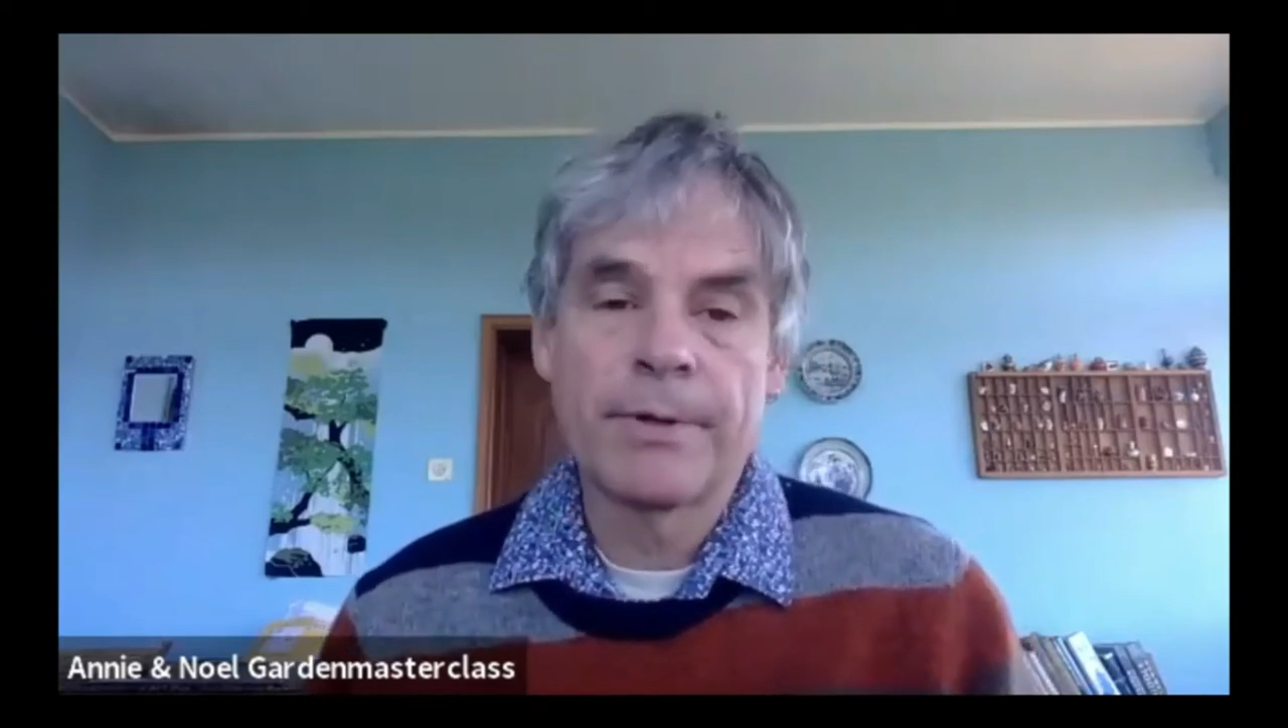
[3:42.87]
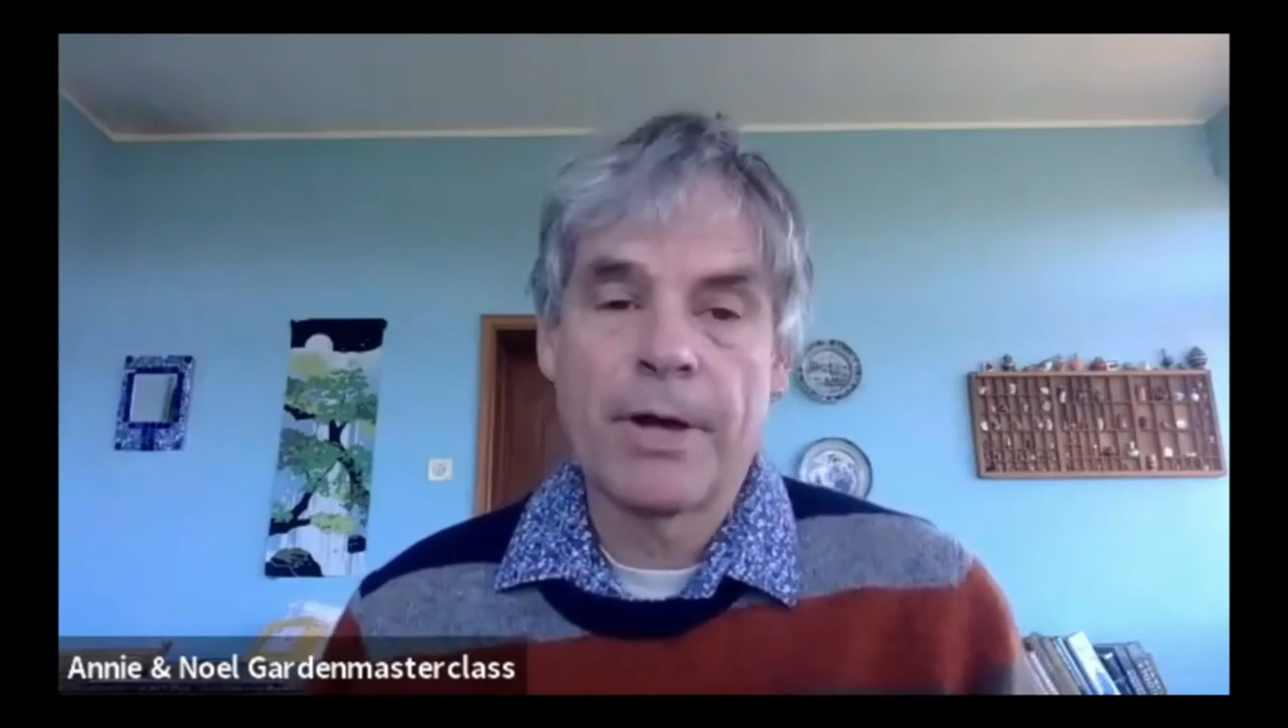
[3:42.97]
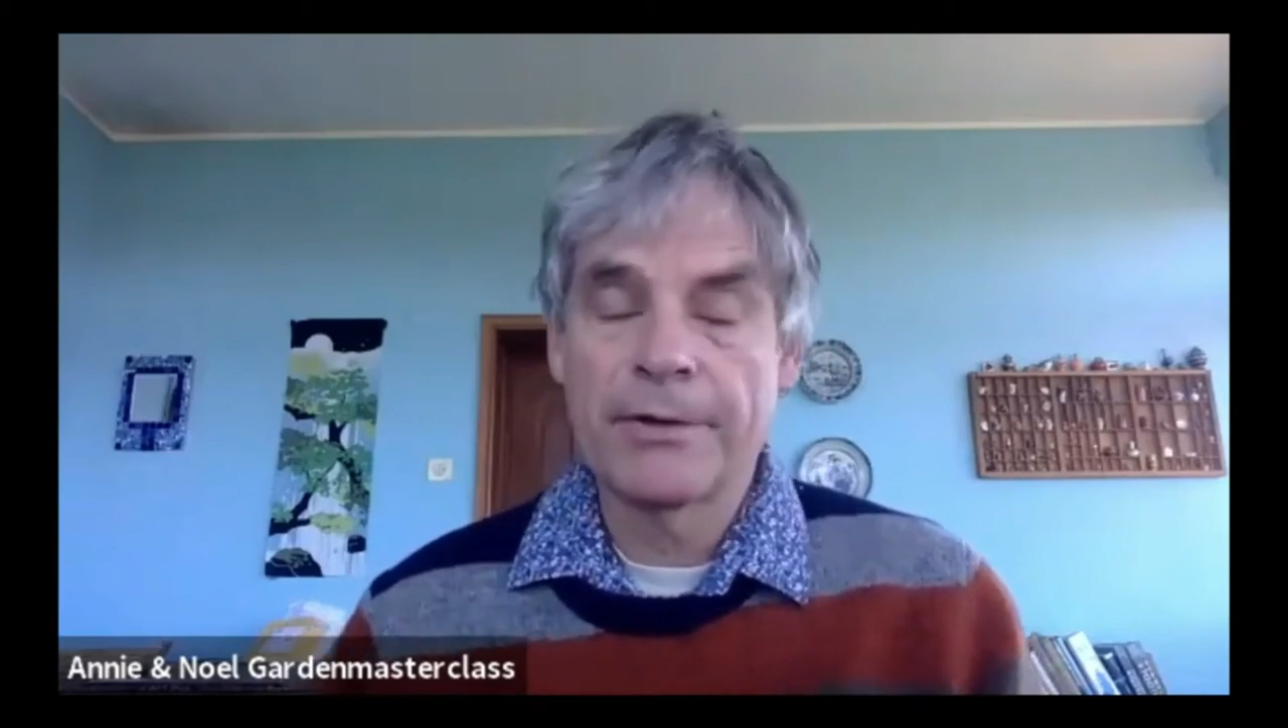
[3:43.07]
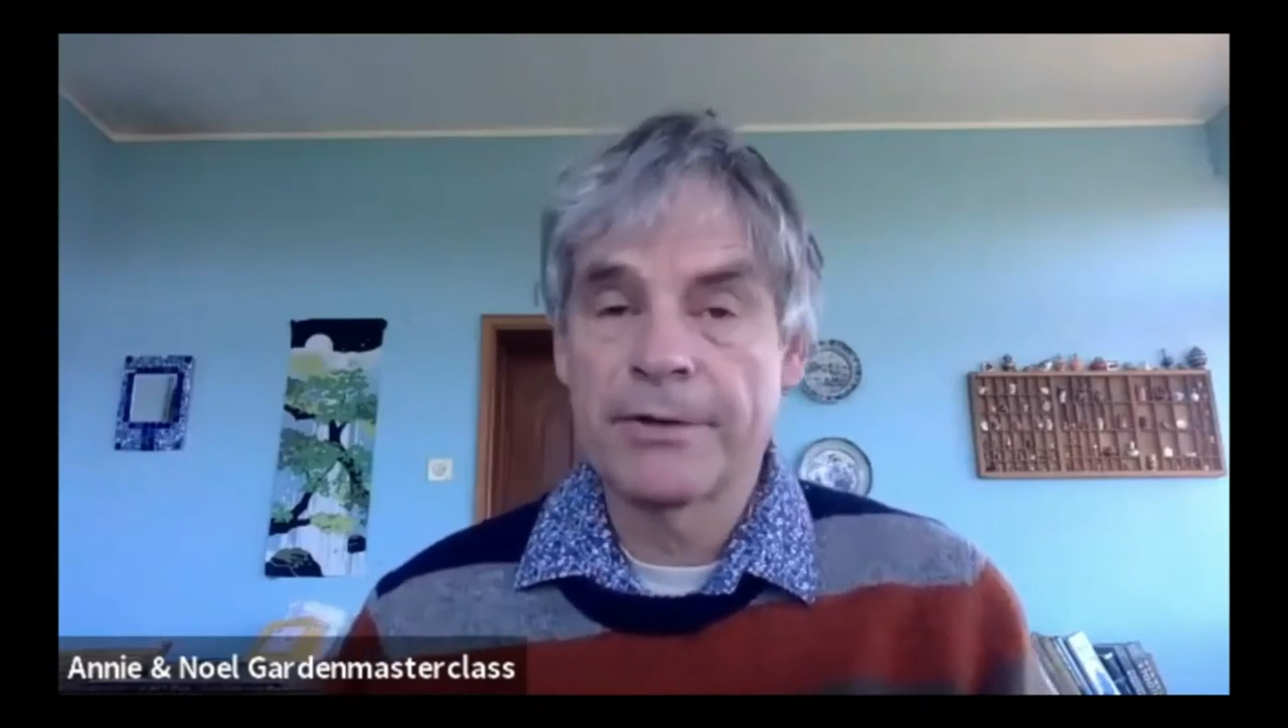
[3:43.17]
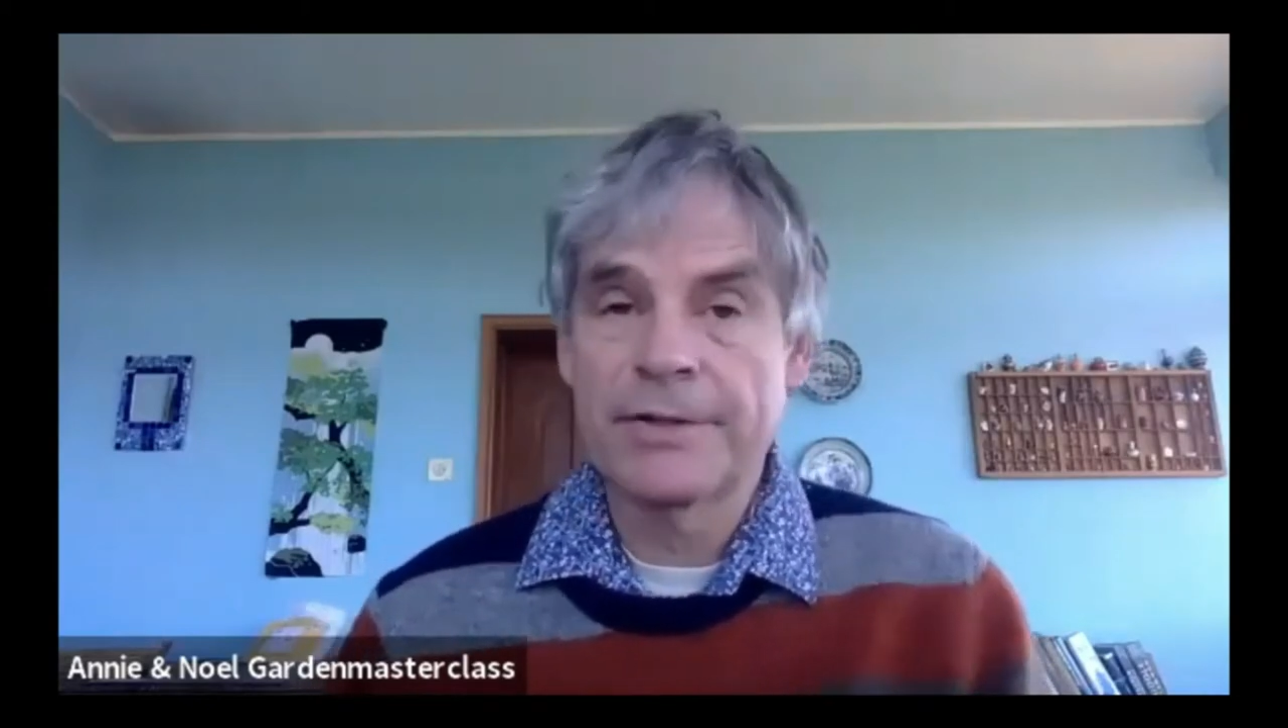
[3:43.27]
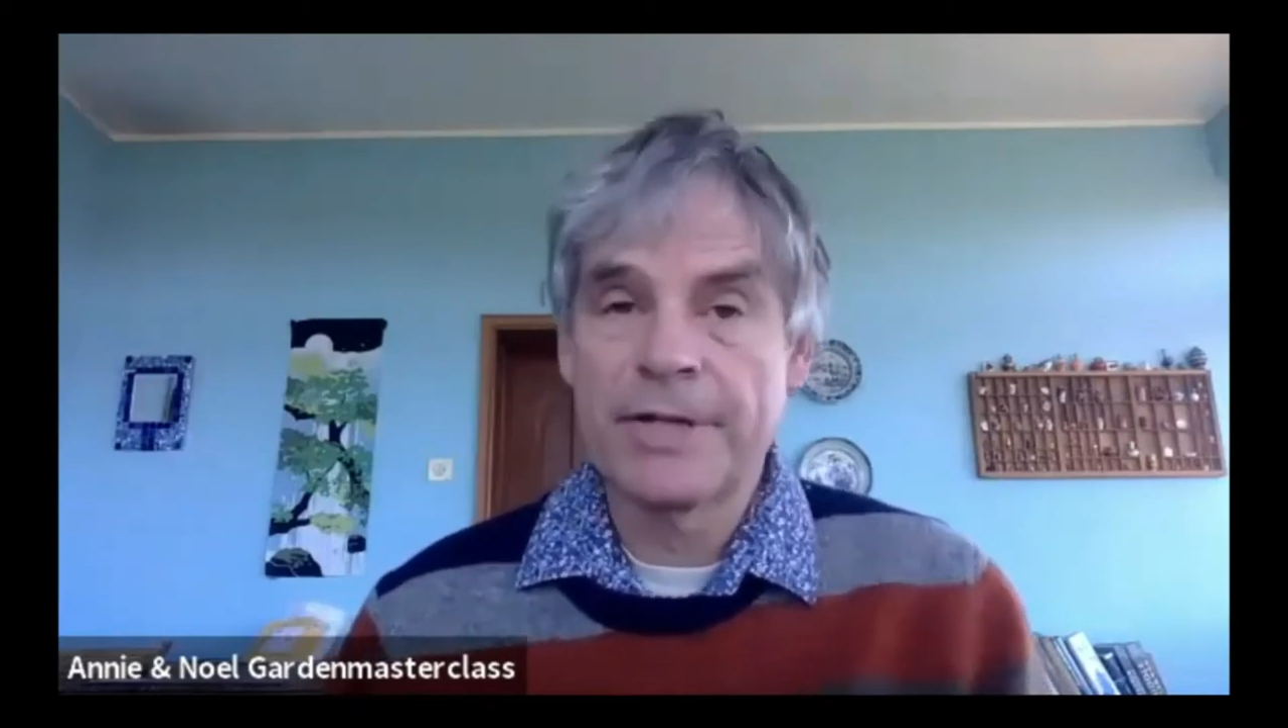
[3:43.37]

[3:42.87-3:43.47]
garden